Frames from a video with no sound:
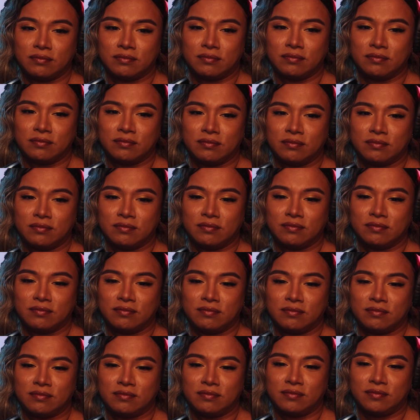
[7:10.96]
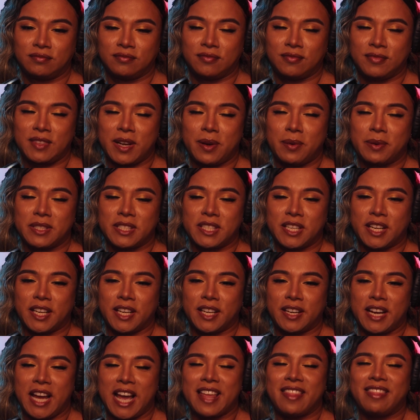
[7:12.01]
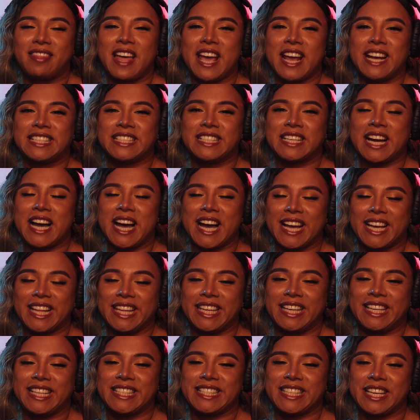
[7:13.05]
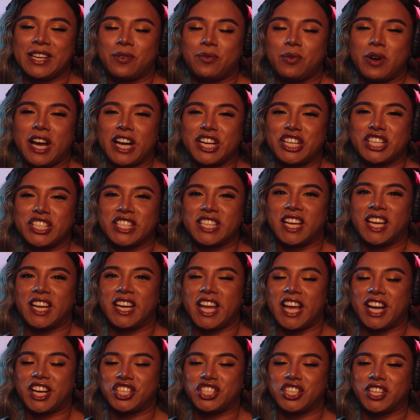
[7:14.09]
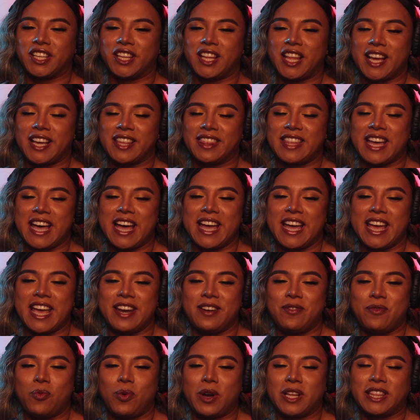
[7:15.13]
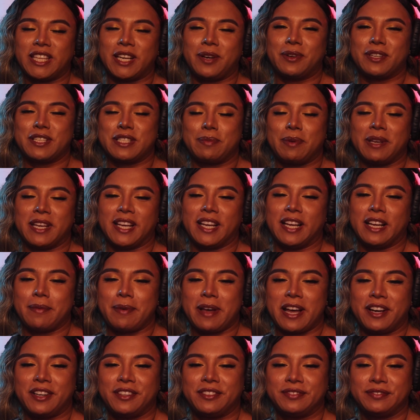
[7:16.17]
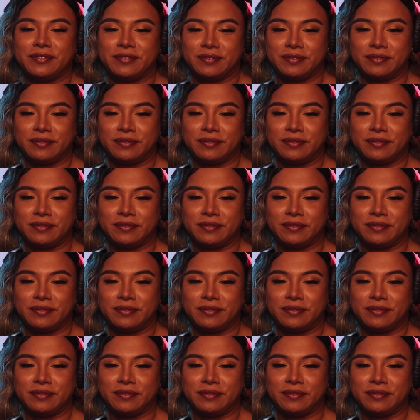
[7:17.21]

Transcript: no uh, that was good. I liked Kylie's and Raja's connection like that and what they were speaking about.